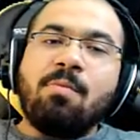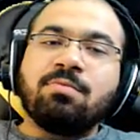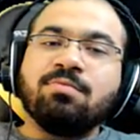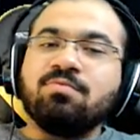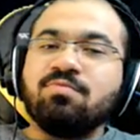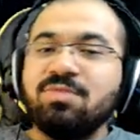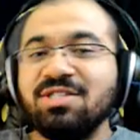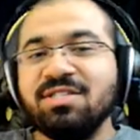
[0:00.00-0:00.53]

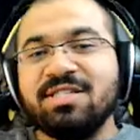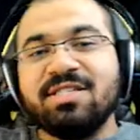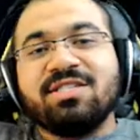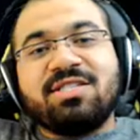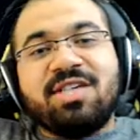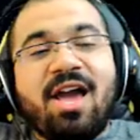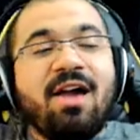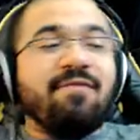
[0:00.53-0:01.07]
These niggas
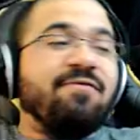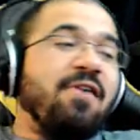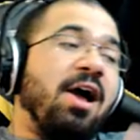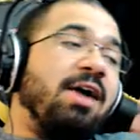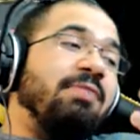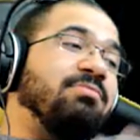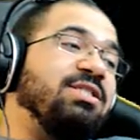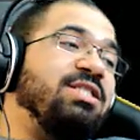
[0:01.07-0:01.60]
can't find
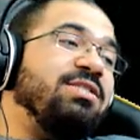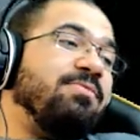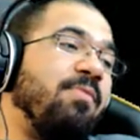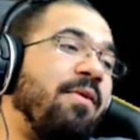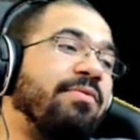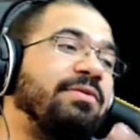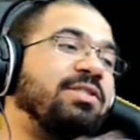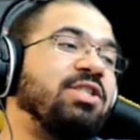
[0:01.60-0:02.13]
me.
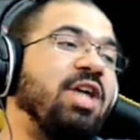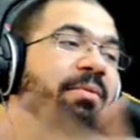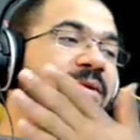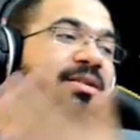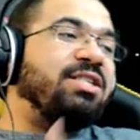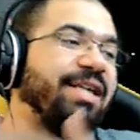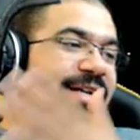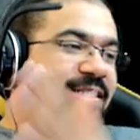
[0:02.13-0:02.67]
Call me
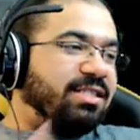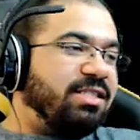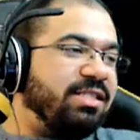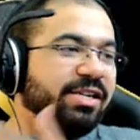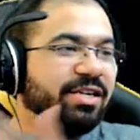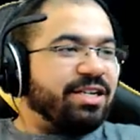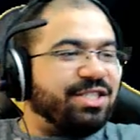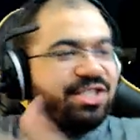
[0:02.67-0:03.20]
John Cena
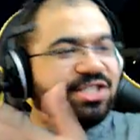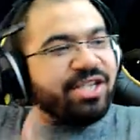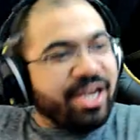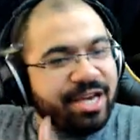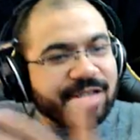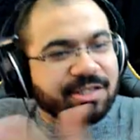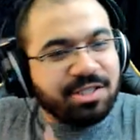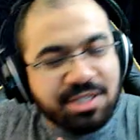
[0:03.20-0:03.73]
because you
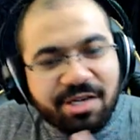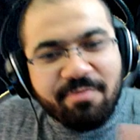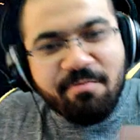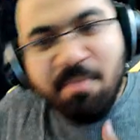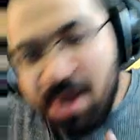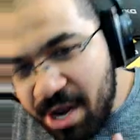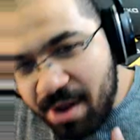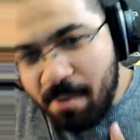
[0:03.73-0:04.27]
can't see
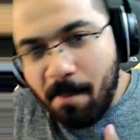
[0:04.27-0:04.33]
me.